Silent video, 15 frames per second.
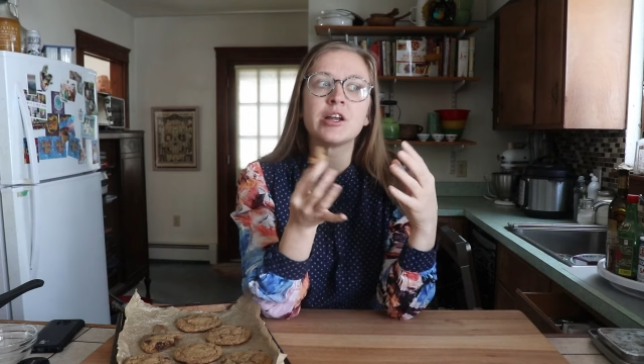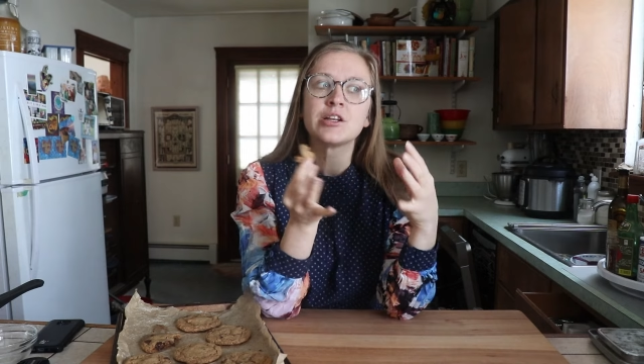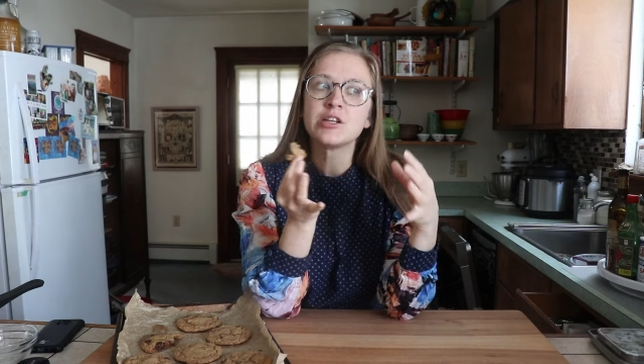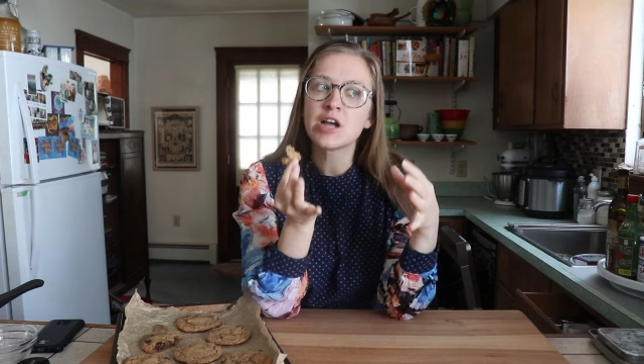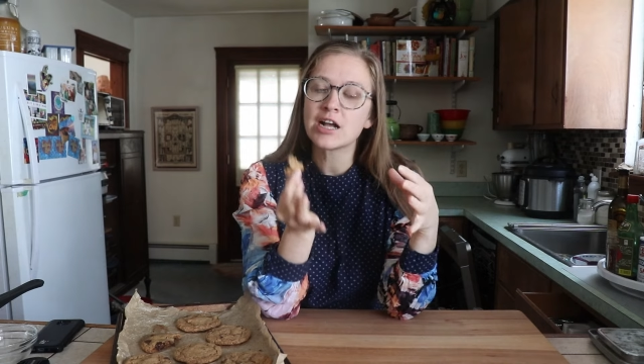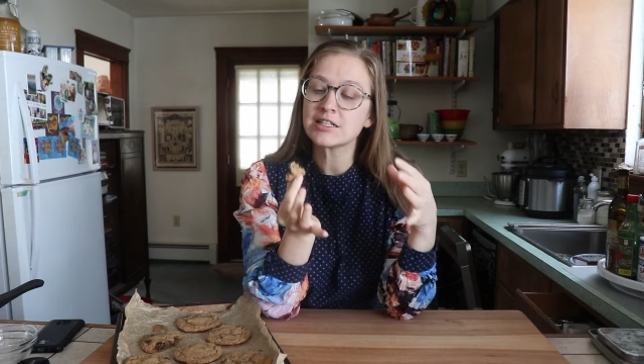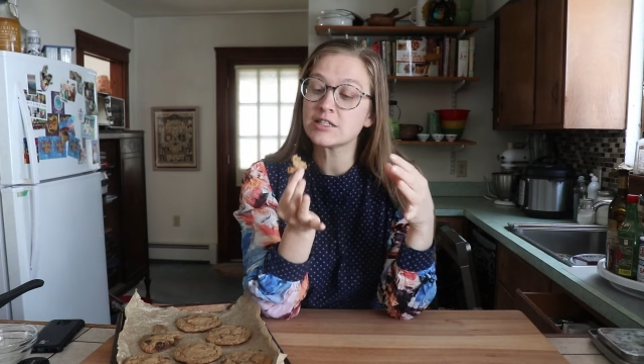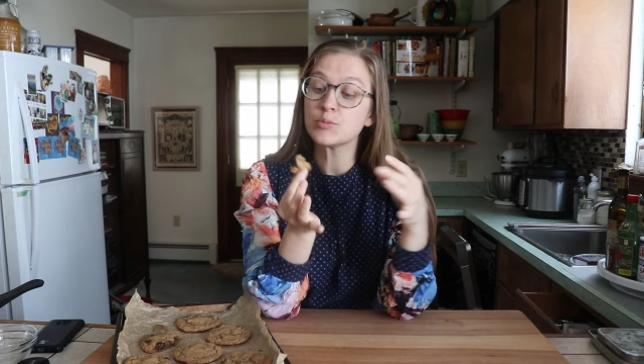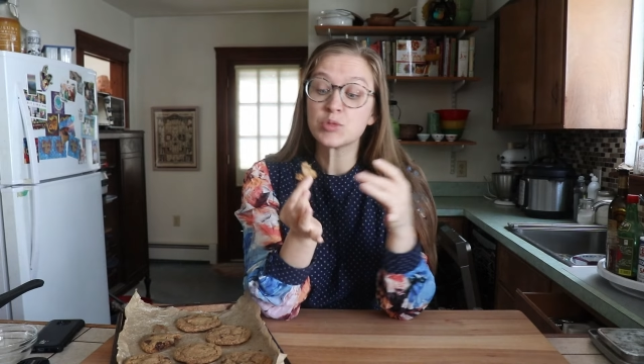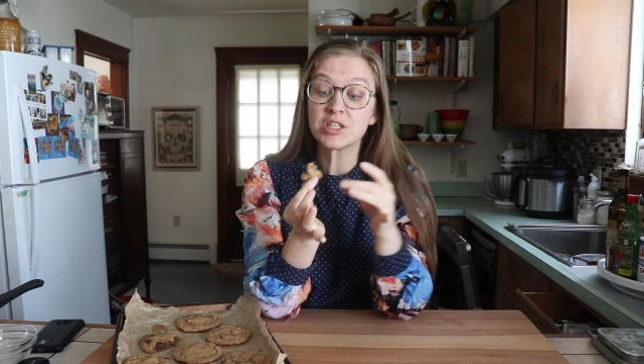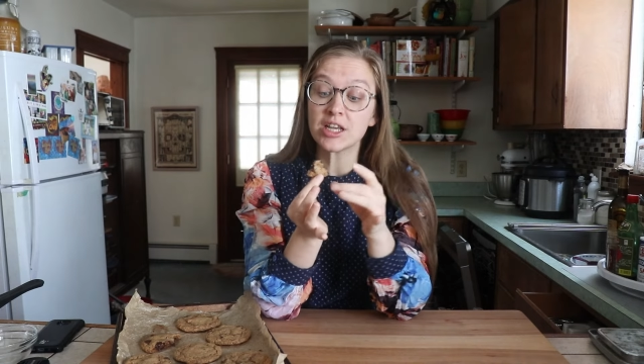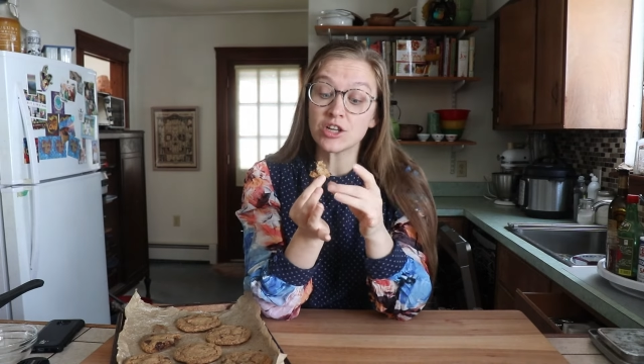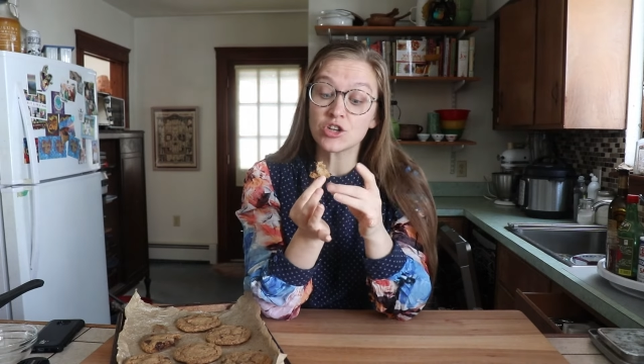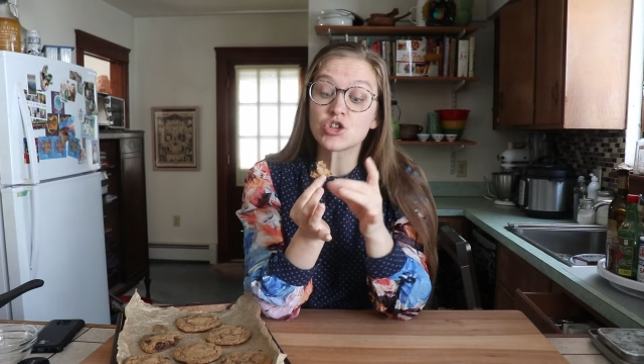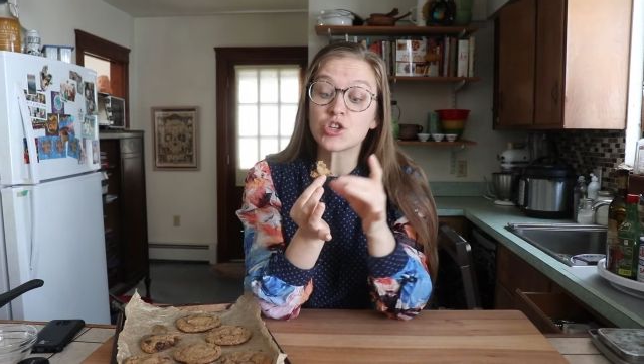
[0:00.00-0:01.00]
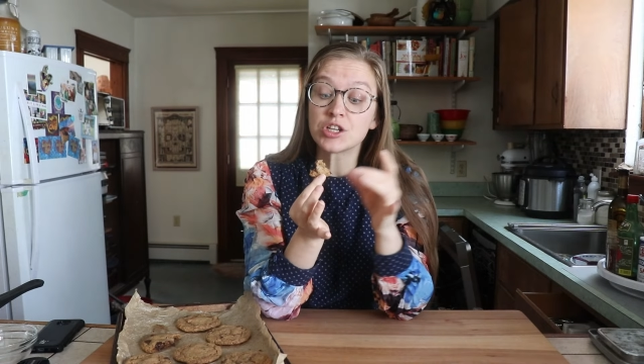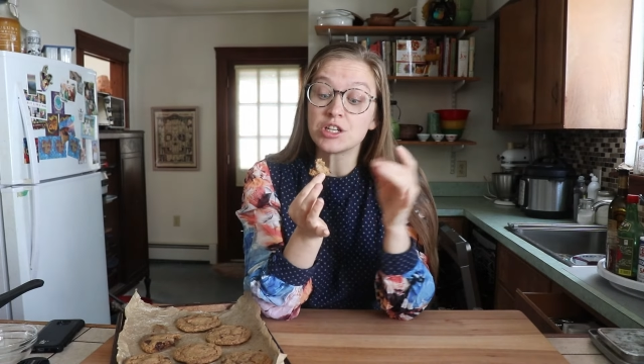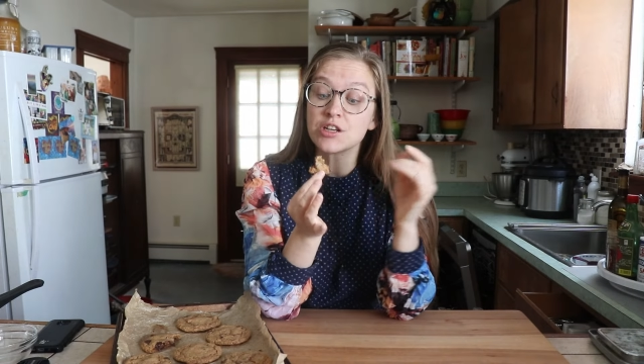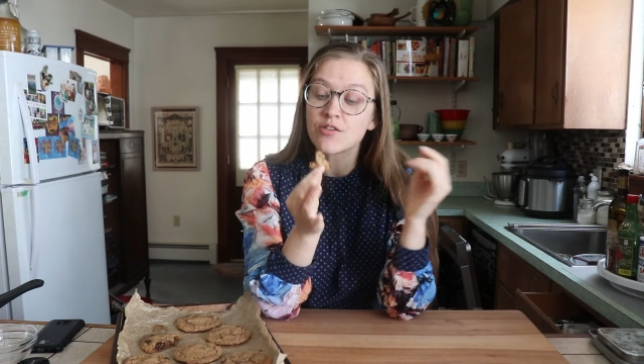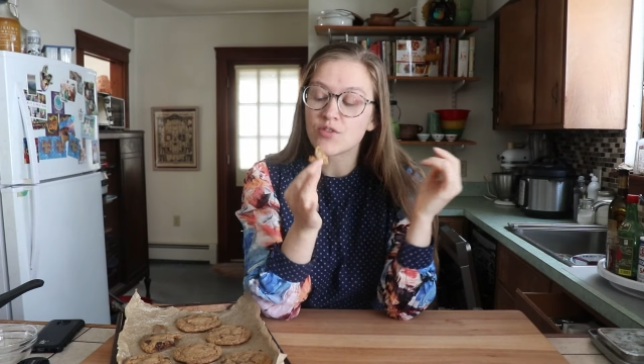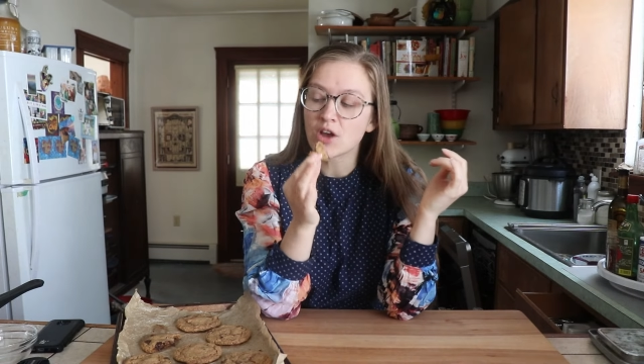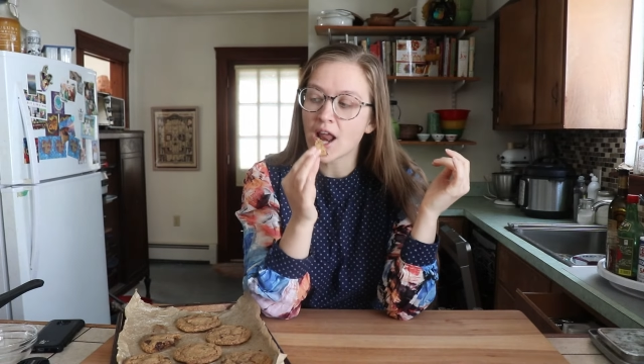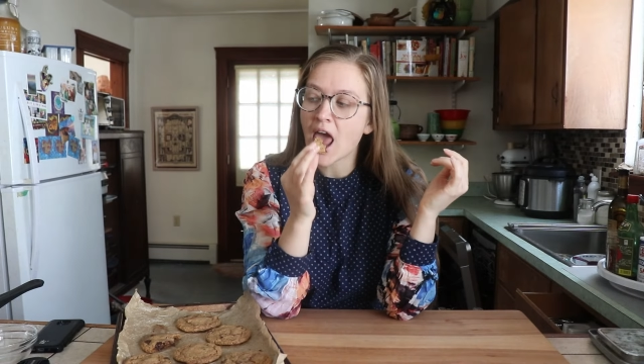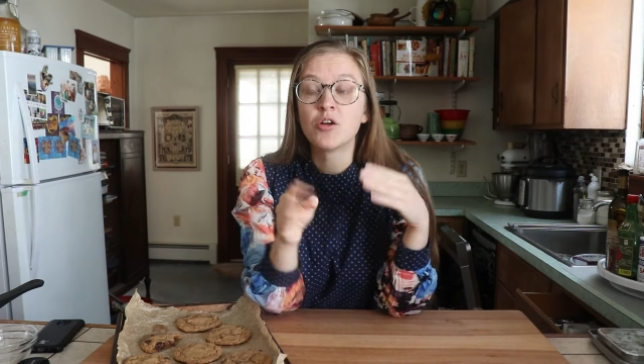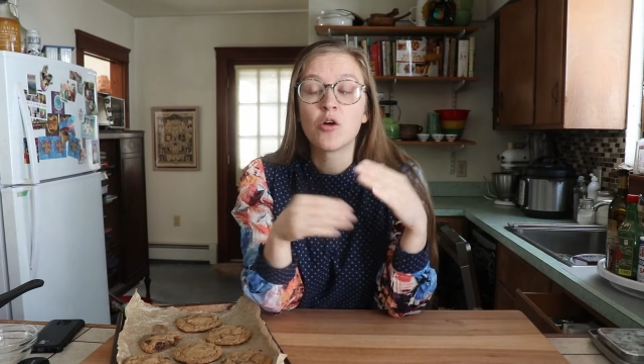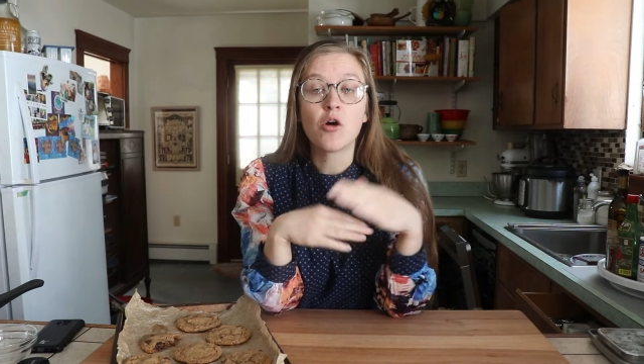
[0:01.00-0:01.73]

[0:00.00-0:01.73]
not substantially different.